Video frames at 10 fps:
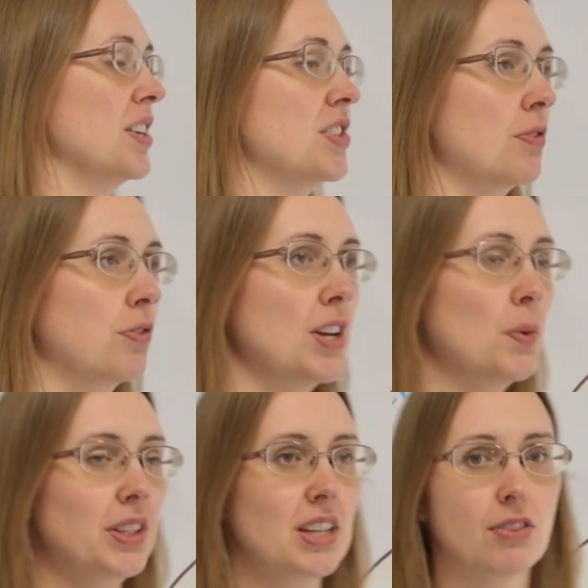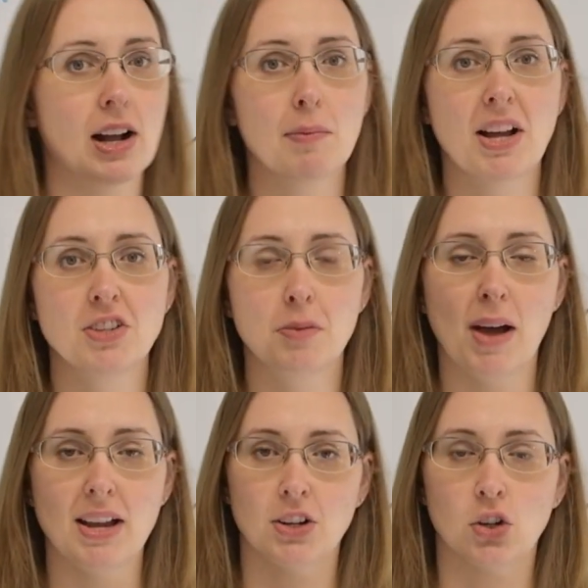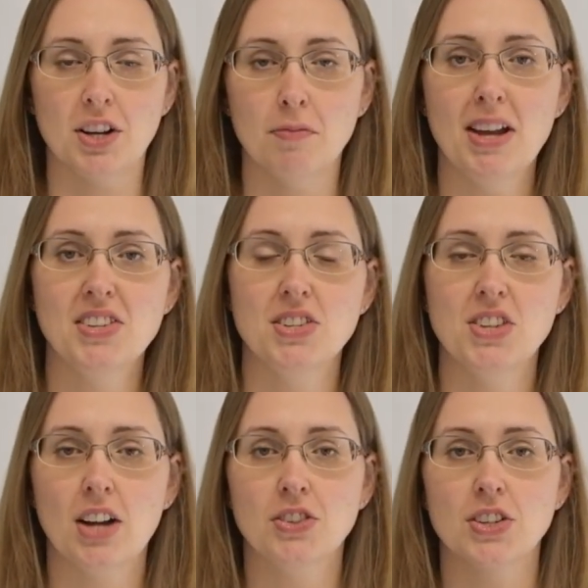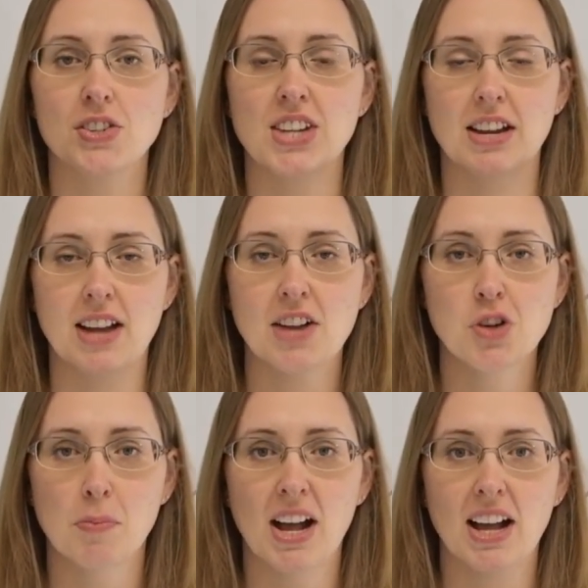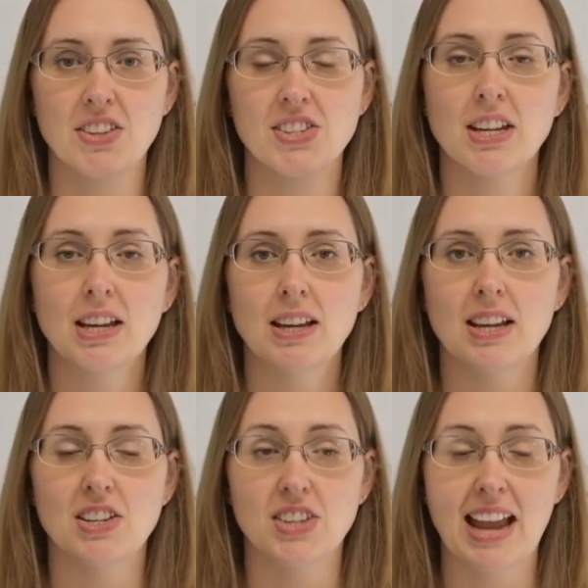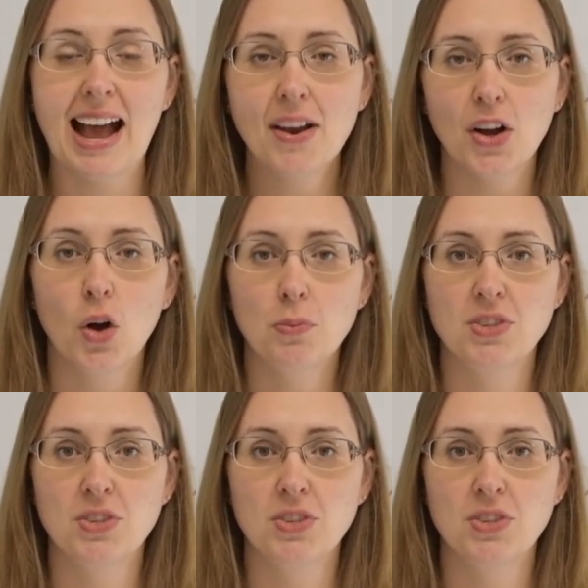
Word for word: is frequently recommended by integrative medicine doctors and naturopaths is an at-home